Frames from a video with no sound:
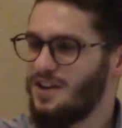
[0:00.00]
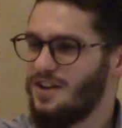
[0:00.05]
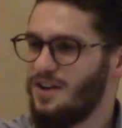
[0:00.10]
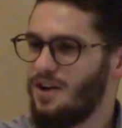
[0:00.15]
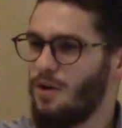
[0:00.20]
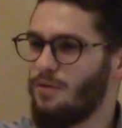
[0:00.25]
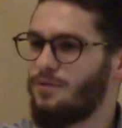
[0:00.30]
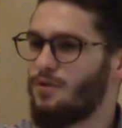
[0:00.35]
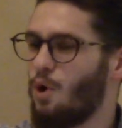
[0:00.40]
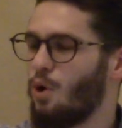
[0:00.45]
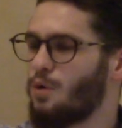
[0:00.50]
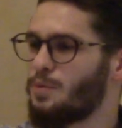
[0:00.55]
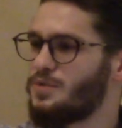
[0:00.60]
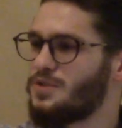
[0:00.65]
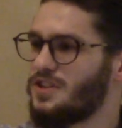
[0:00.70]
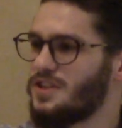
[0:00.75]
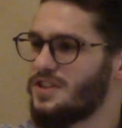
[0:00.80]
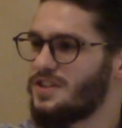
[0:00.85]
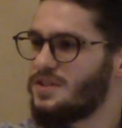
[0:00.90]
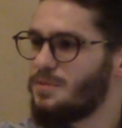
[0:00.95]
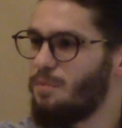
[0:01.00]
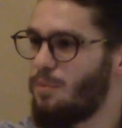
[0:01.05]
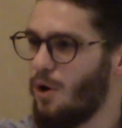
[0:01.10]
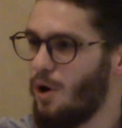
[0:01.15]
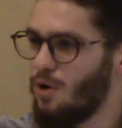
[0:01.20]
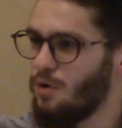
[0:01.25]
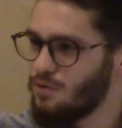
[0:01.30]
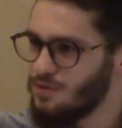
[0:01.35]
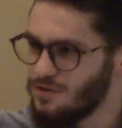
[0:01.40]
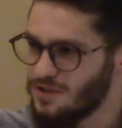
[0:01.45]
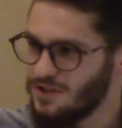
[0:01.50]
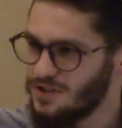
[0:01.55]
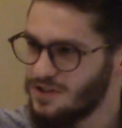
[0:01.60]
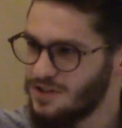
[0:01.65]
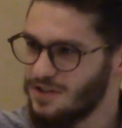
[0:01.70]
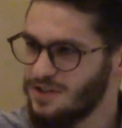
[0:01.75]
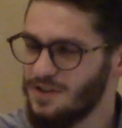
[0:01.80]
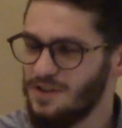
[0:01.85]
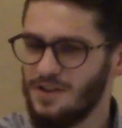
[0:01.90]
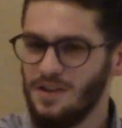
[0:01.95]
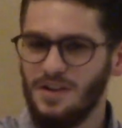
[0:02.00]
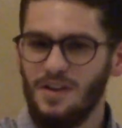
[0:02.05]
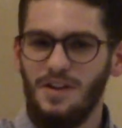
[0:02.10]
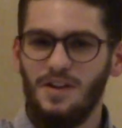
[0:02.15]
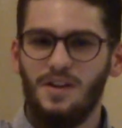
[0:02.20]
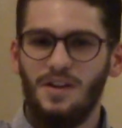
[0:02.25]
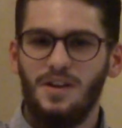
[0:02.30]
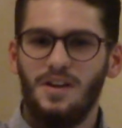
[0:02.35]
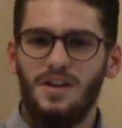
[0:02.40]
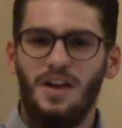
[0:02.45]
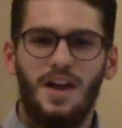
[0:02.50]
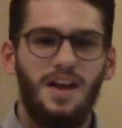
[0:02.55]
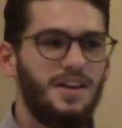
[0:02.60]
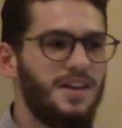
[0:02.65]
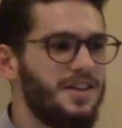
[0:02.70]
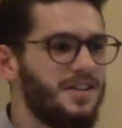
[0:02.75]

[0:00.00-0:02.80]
of corpses, bones. And